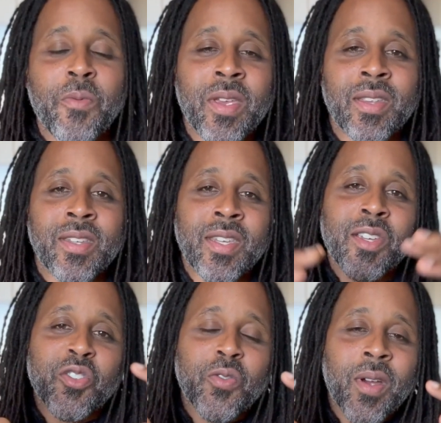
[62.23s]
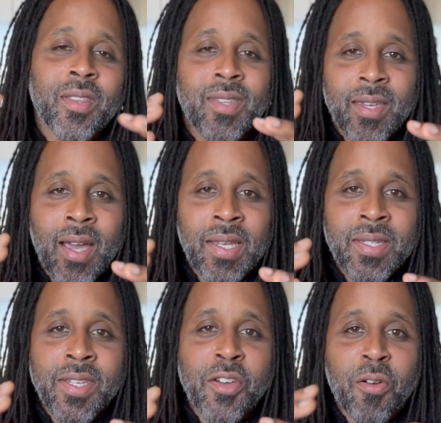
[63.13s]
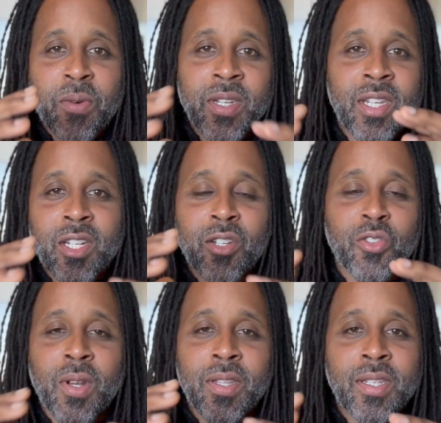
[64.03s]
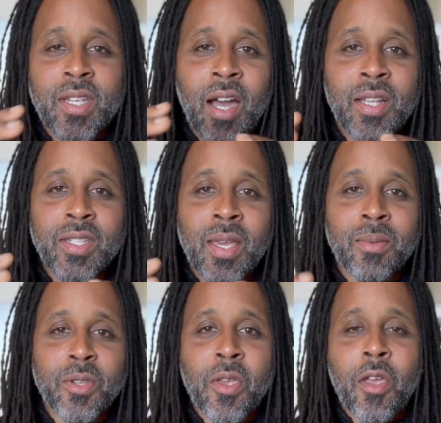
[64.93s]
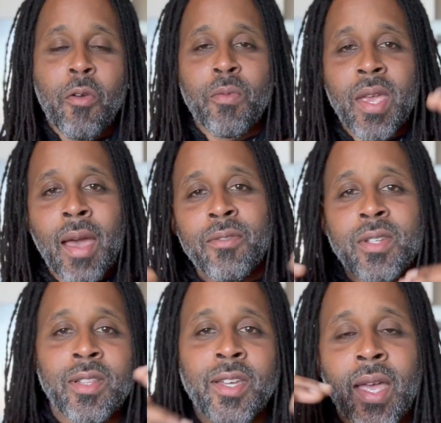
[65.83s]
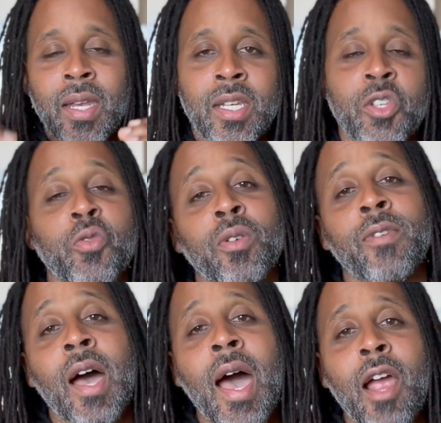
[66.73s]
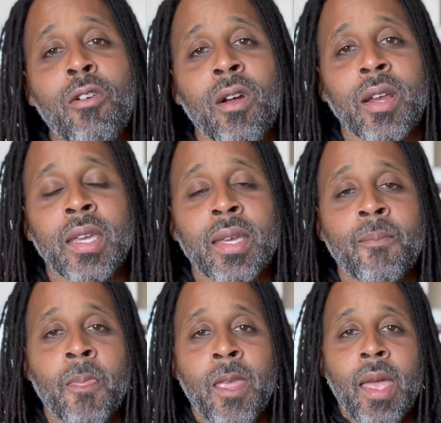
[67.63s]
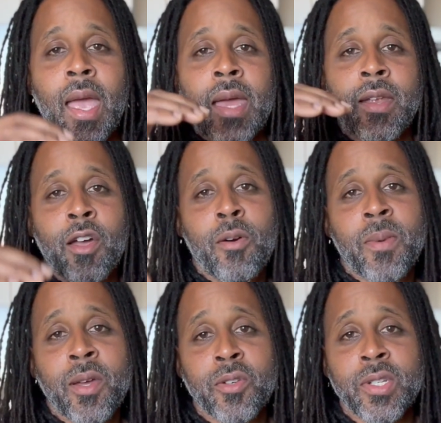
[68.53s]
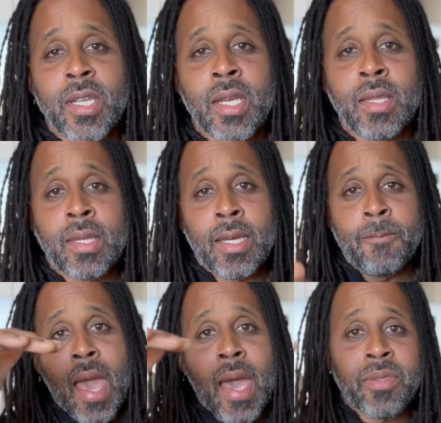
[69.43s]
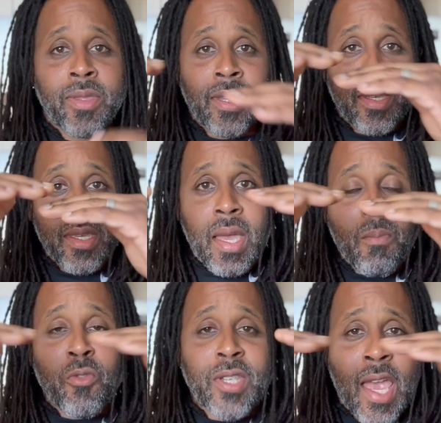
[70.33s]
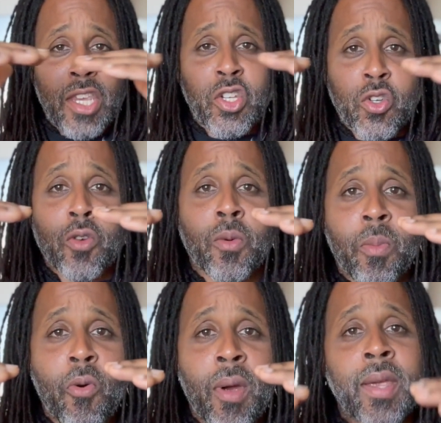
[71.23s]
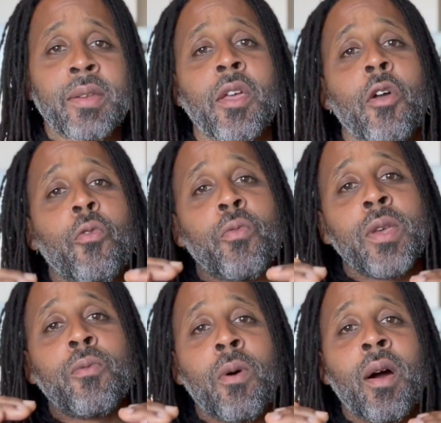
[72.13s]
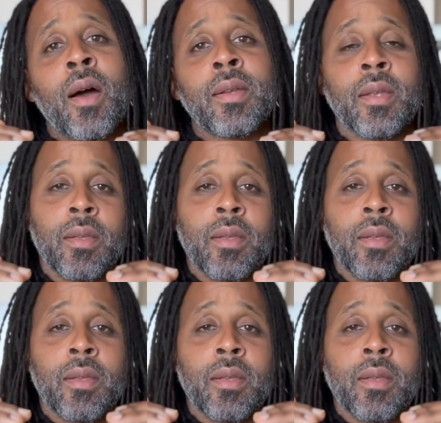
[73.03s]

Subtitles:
we deconstruct the idea or we deconstruct these concepts, we have to look at it in sort of a hierarchy and help understand that at the most external point, we want